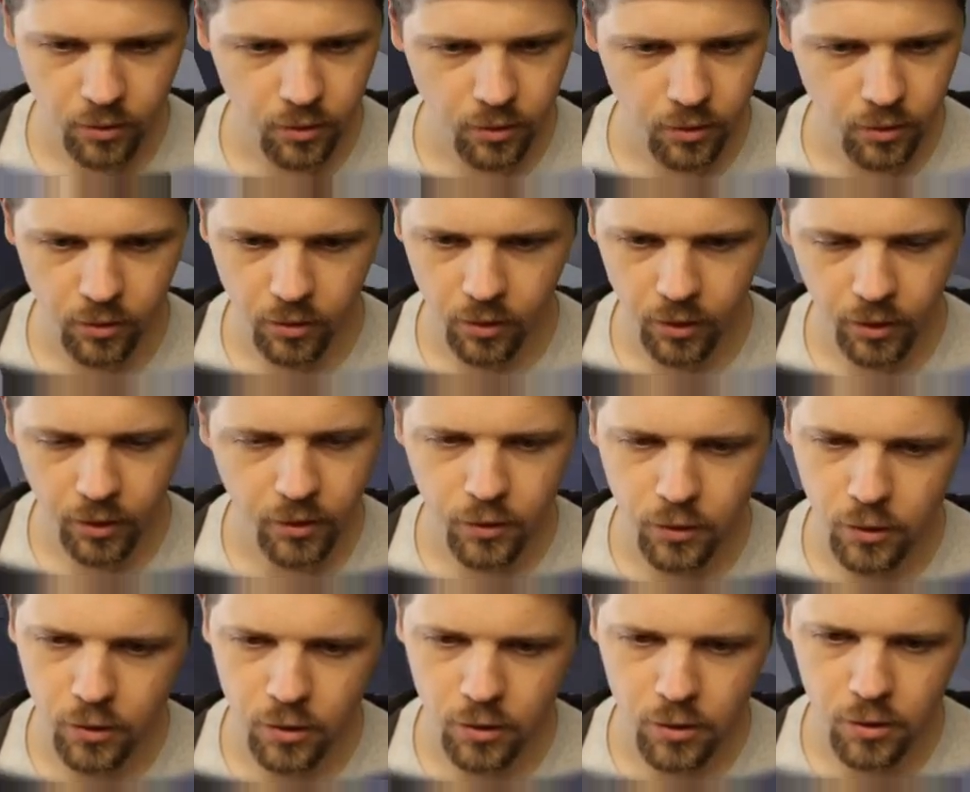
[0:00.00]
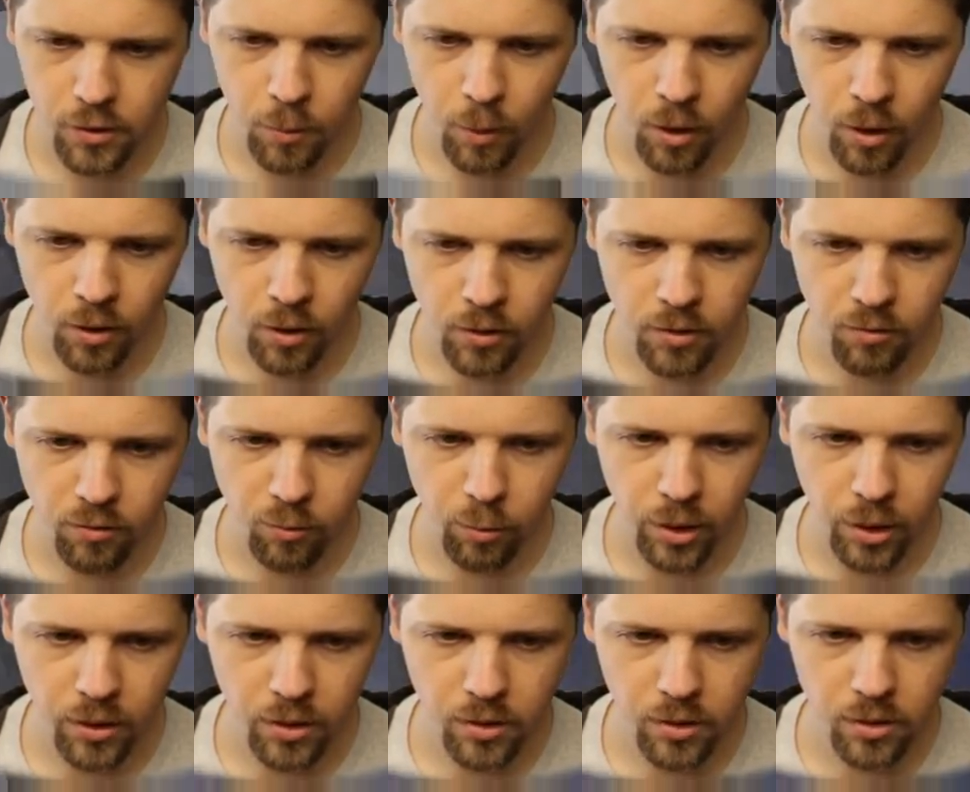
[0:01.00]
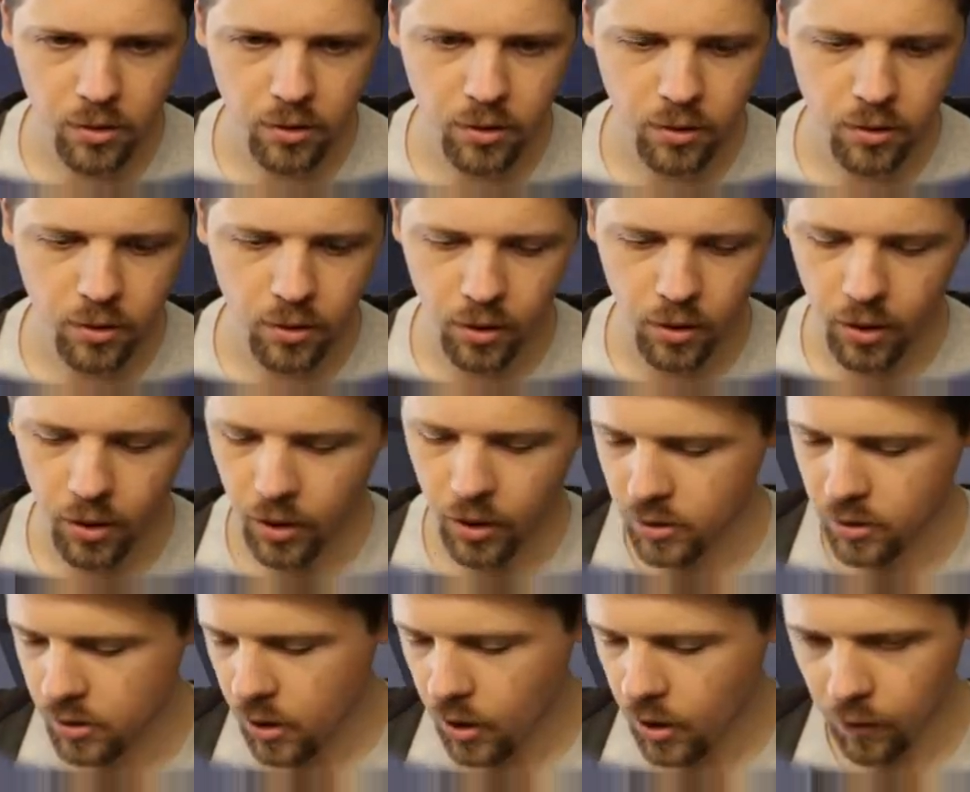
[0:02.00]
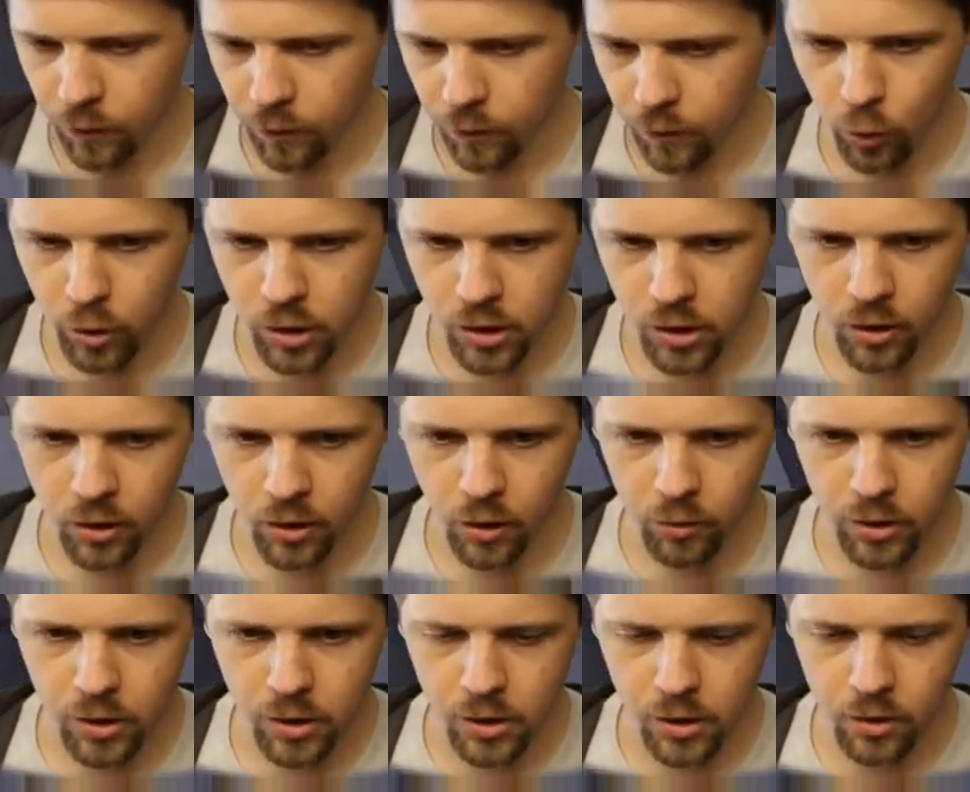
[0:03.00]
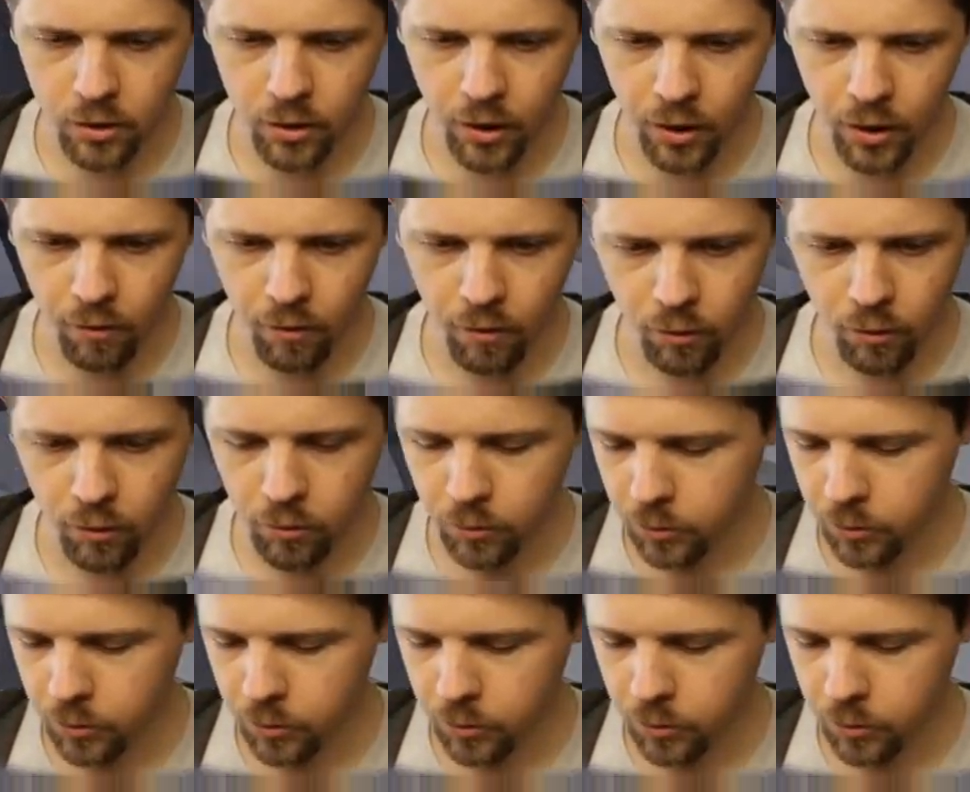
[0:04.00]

like just the smallest of bits to connect. Unfortunately, there is still an error.